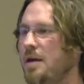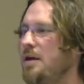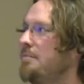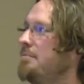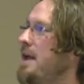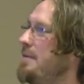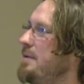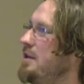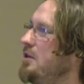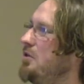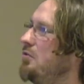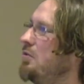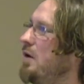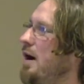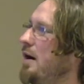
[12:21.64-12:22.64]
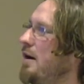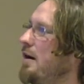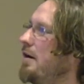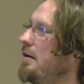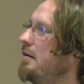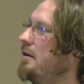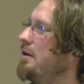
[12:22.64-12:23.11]
Maybe you
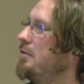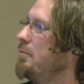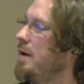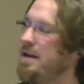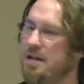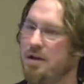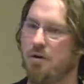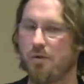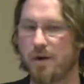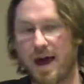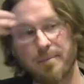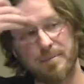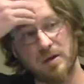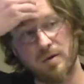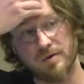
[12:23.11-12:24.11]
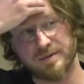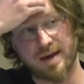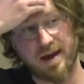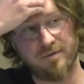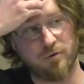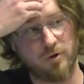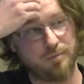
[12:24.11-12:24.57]
are writing your own app, but you also
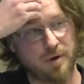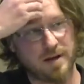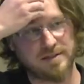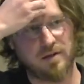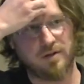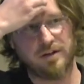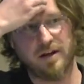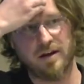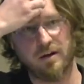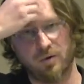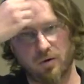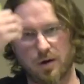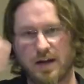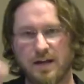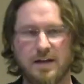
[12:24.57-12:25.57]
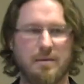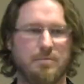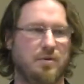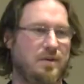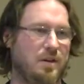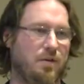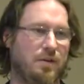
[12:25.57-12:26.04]
have WordPress on there or any
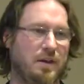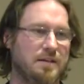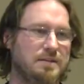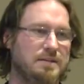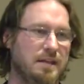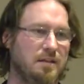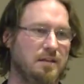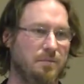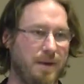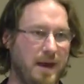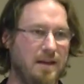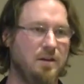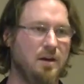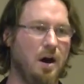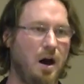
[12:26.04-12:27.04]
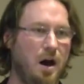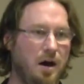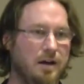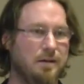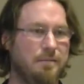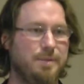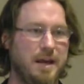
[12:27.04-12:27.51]
number of other things that depend
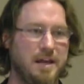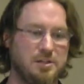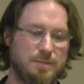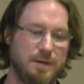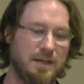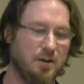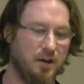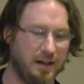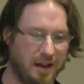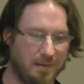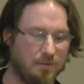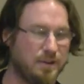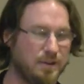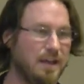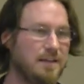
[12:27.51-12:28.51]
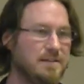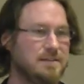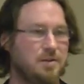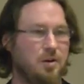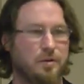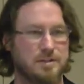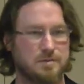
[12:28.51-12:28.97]
on PHP. You'll end up with it
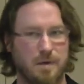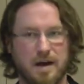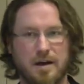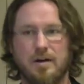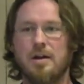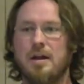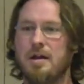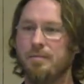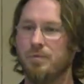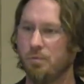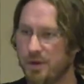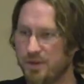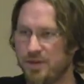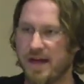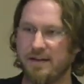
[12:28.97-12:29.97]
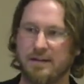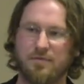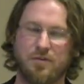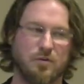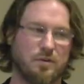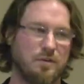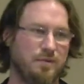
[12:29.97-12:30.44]
installed as well with that
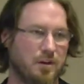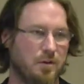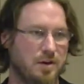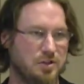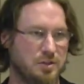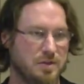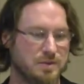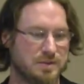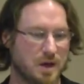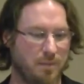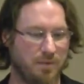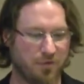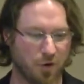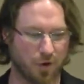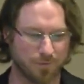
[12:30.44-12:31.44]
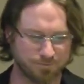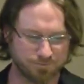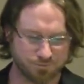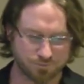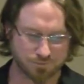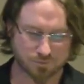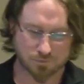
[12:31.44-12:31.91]
default configuration you saw before.
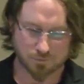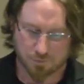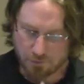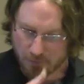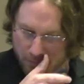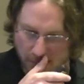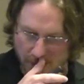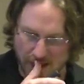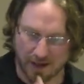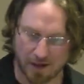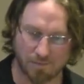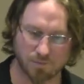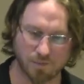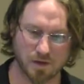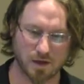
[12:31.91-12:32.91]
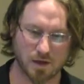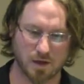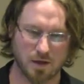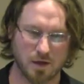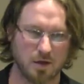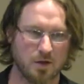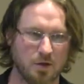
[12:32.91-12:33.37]
OK,
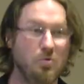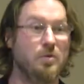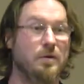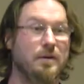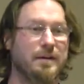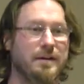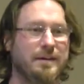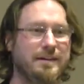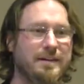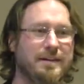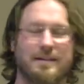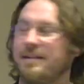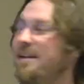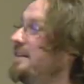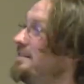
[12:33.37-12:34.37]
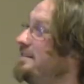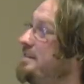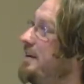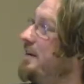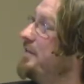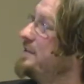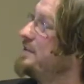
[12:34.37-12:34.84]
tell
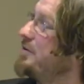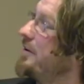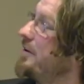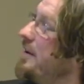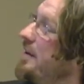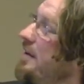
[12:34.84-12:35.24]
a fun story.